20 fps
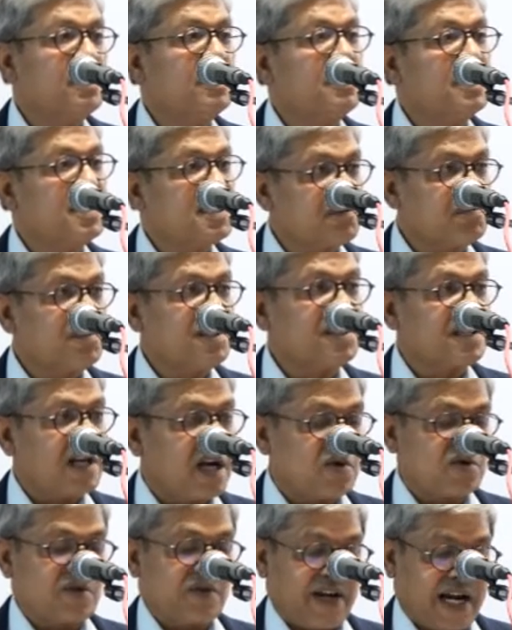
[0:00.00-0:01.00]
dismissed
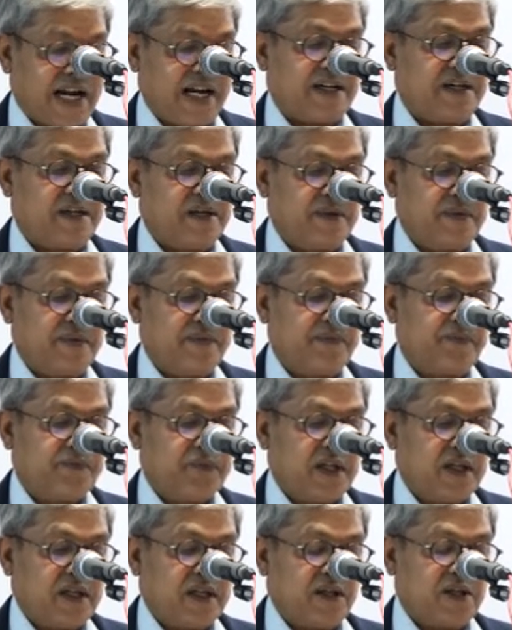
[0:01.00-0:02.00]
out of hand.
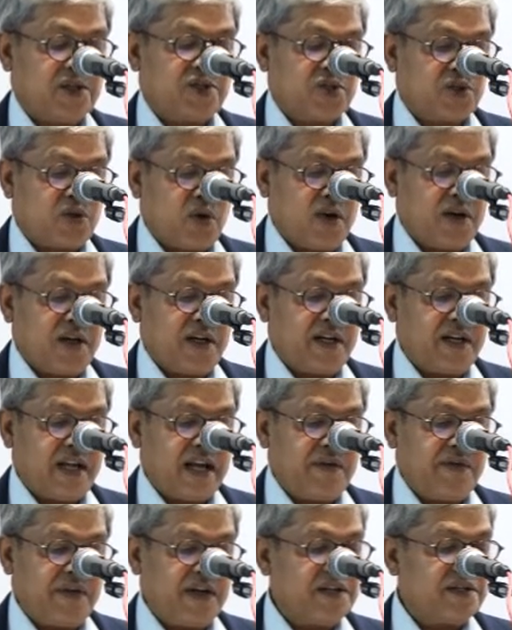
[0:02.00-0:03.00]
The strongest
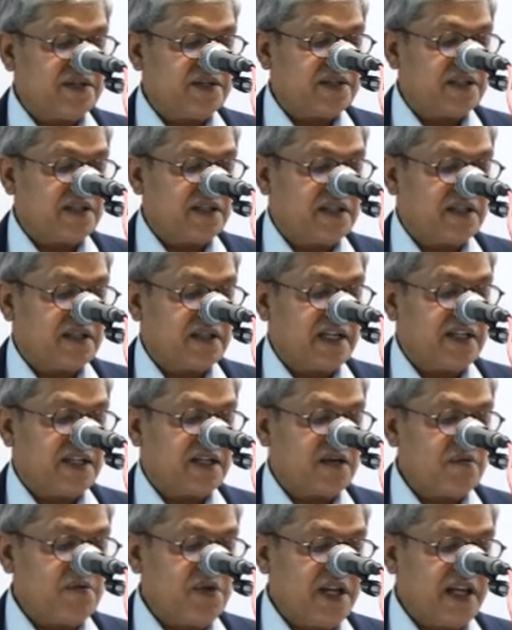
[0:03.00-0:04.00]
evidence that the
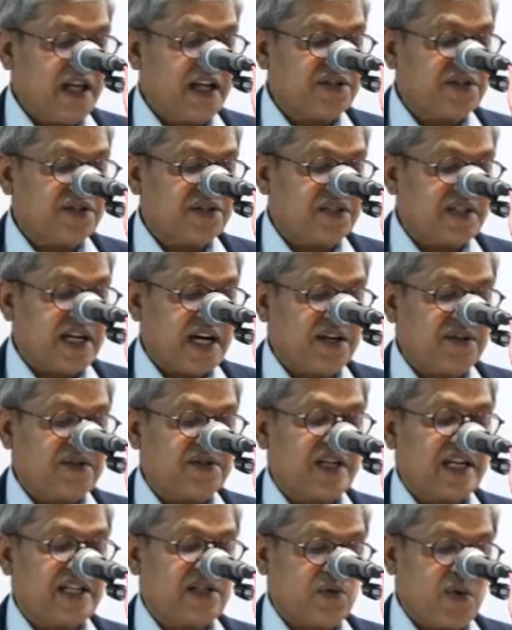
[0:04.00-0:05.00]
communication strategy
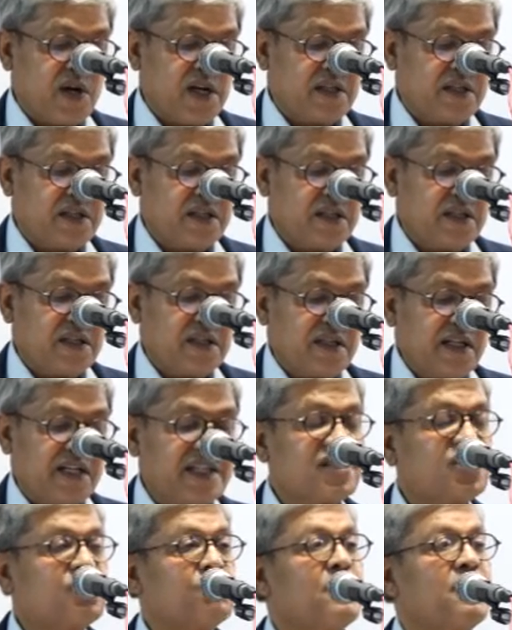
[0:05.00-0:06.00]
has worked
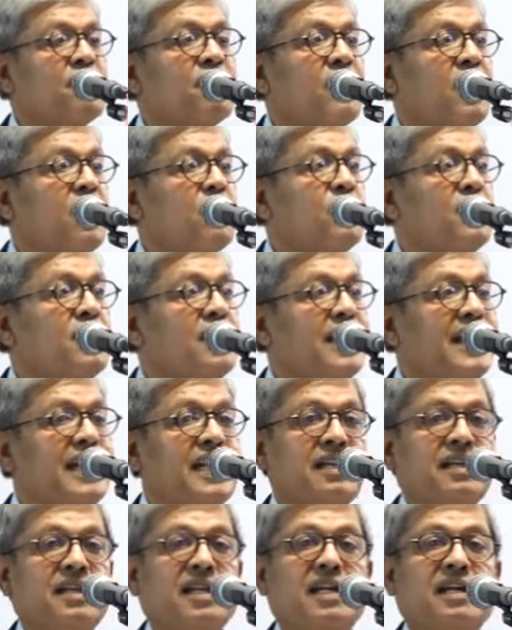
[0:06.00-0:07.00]
is to be found
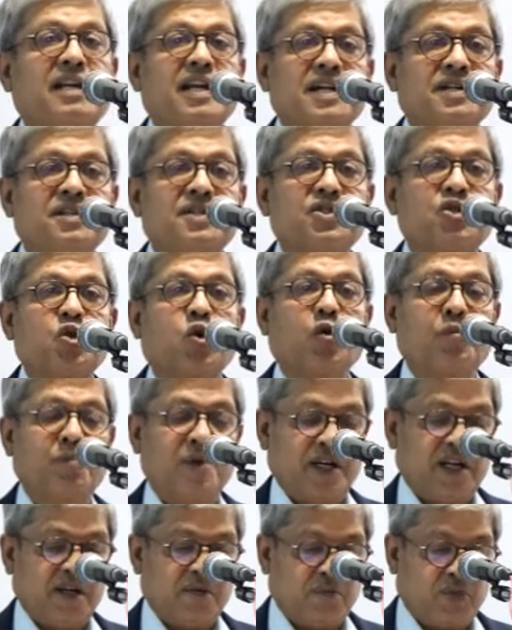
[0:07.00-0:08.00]
in the latest
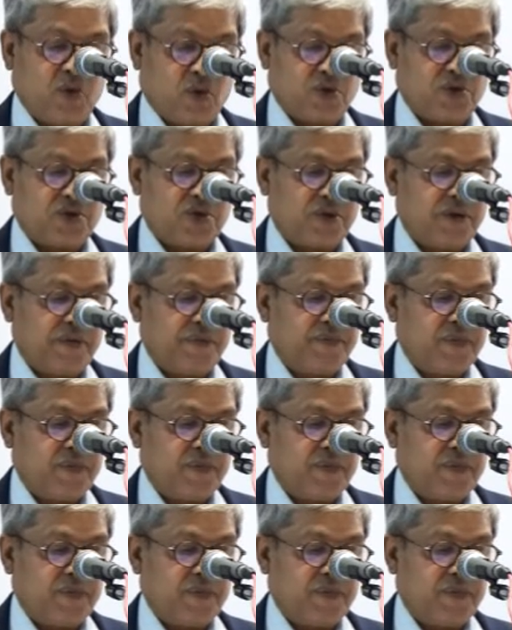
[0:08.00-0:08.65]
opinion polls.